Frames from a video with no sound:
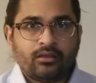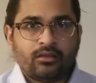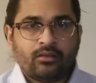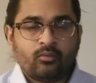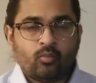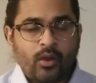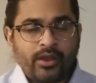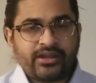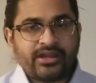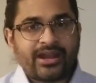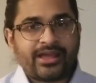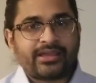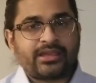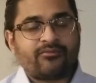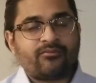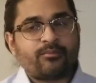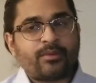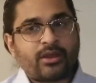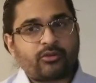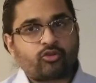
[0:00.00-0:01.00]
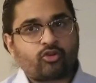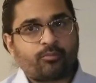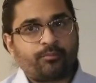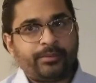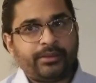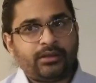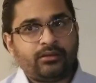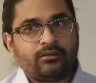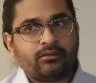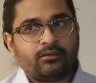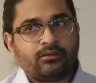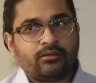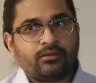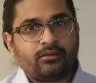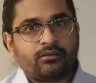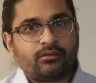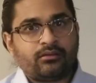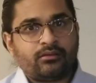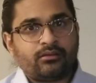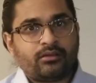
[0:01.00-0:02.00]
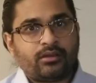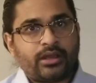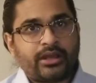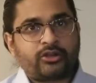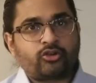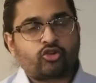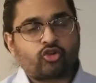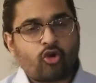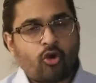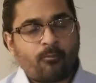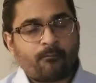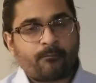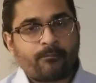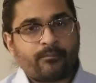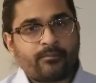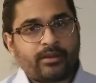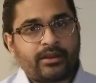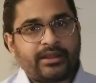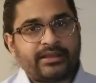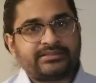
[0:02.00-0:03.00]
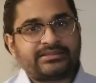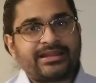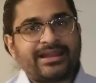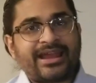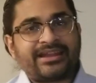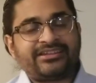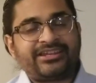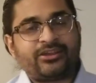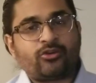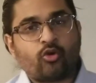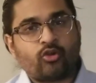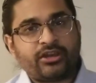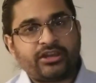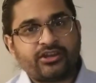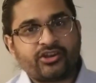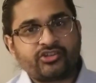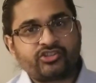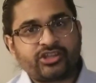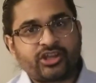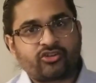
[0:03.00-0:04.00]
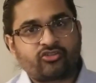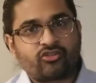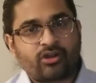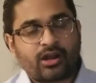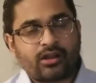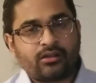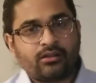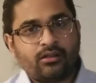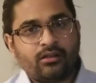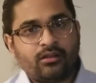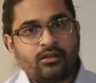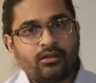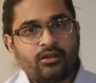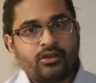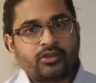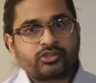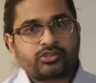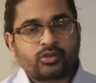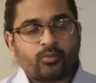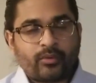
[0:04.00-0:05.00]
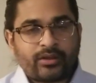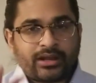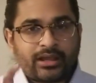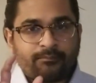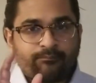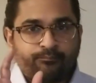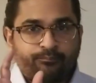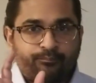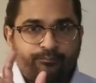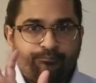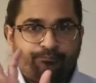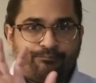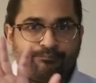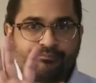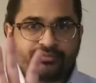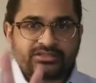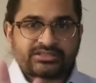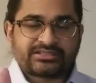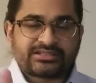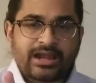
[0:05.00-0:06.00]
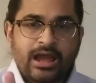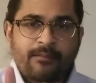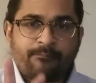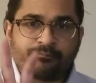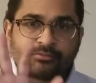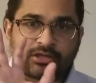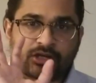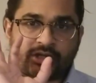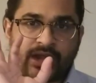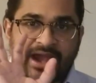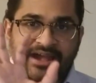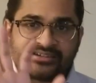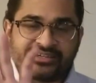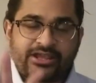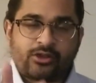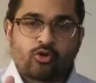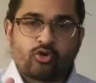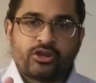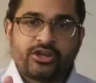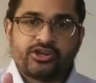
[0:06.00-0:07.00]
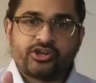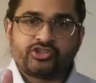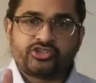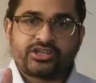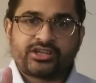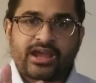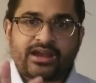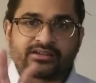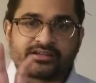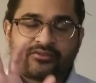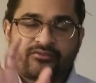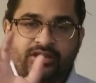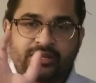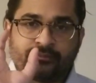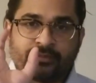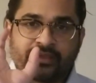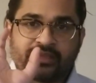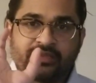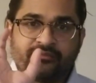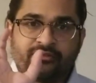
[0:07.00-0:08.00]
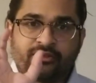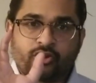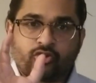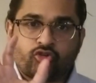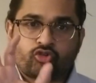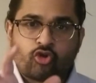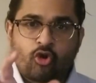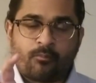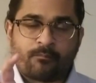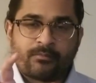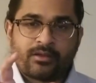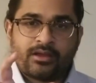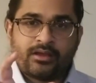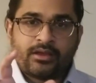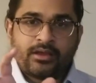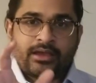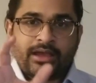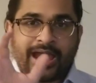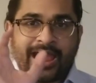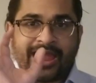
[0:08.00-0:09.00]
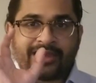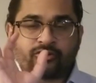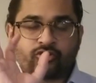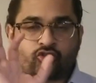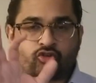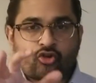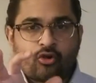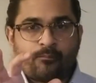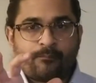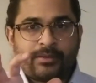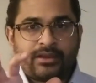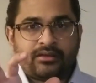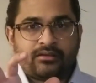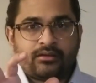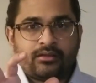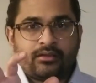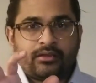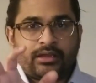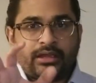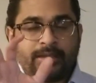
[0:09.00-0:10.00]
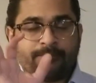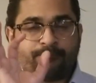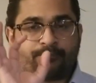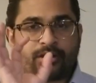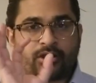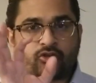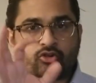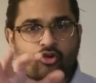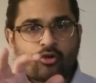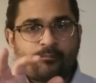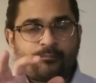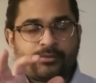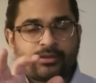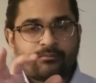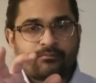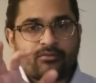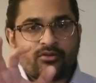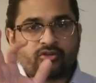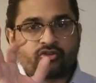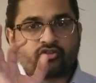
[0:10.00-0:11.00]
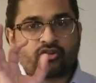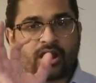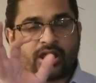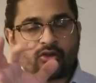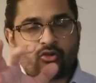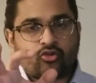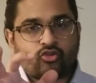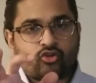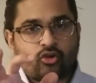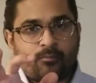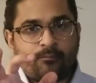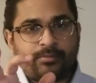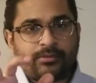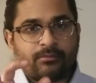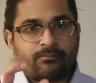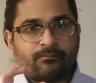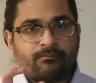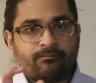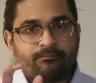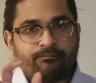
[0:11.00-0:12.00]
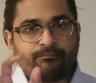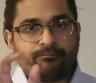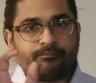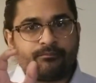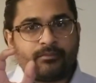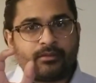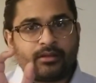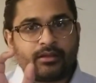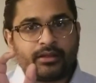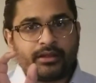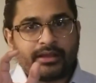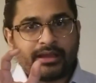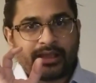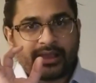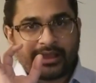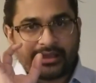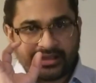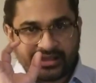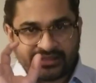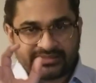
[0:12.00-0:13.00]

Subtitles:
Why did I give him atropine? A trop is an anticholinergic drug. So when I stop that anticholinergic activity by giving a trop, atropine, ipratropium, triotropium is